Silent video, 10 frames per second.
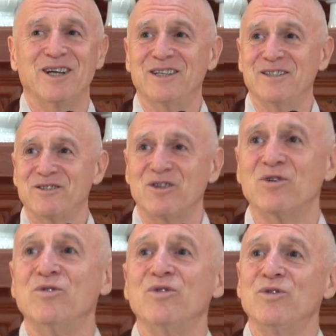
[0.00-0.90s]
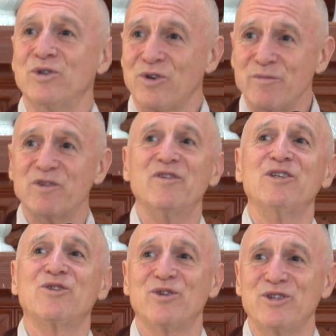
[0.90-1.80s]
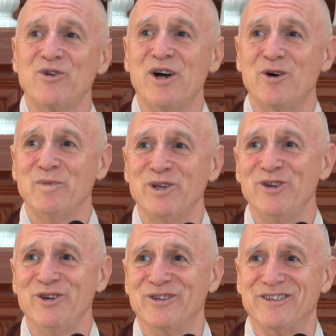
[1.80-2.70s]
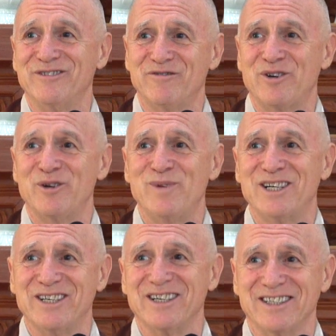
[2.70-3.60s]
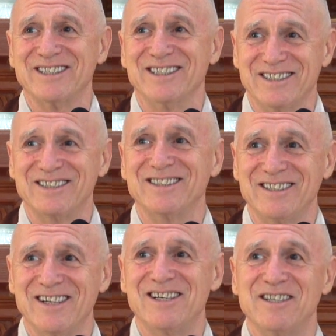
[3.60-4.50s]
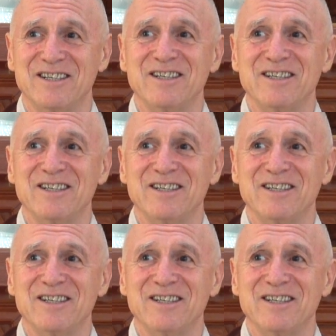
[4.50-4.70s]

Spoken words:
Yeah. So your Dharma friend's also helping you very much. Yeah.